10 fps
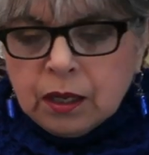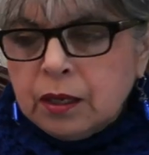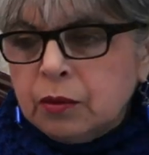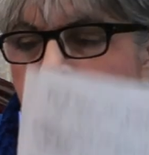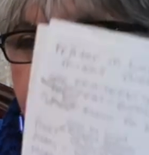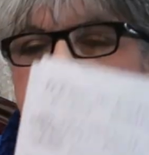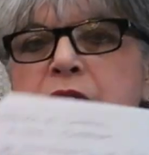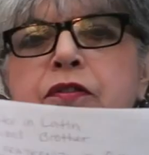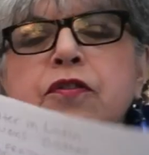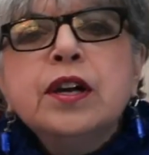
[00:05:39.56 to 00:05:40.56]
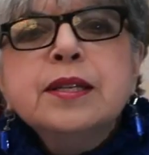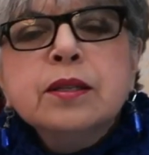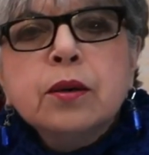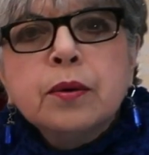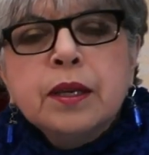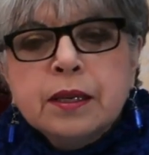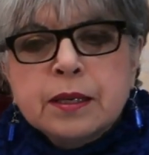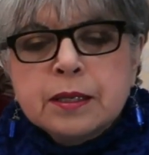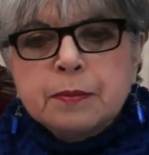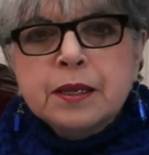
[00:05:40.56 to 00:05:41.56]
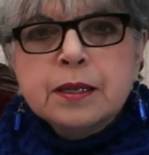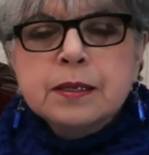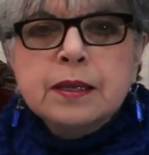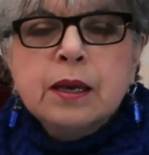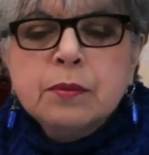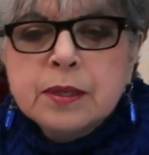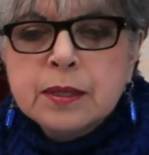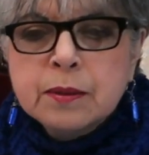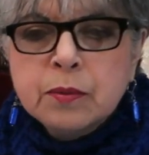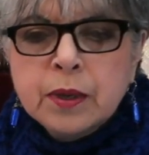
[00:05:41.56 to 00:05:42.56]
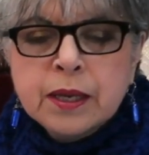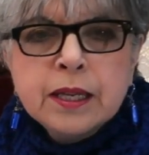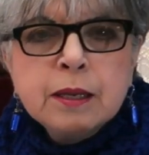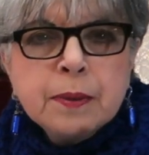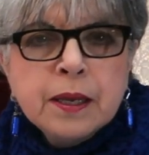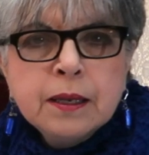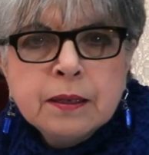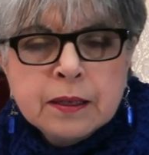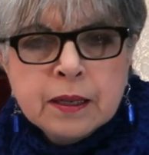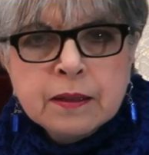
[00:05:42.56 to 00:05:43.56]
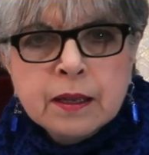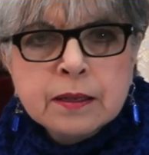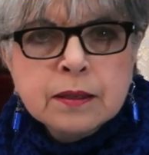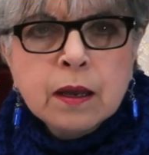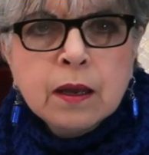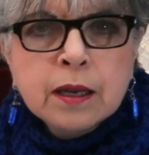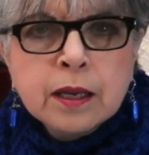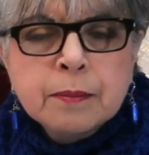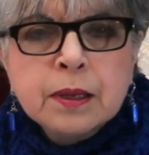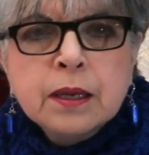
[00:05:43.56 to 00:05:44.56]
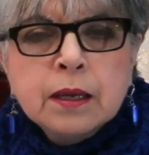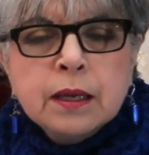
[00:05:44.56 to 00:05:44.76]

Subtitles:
what a fresco is, because that was the way he painted at that time.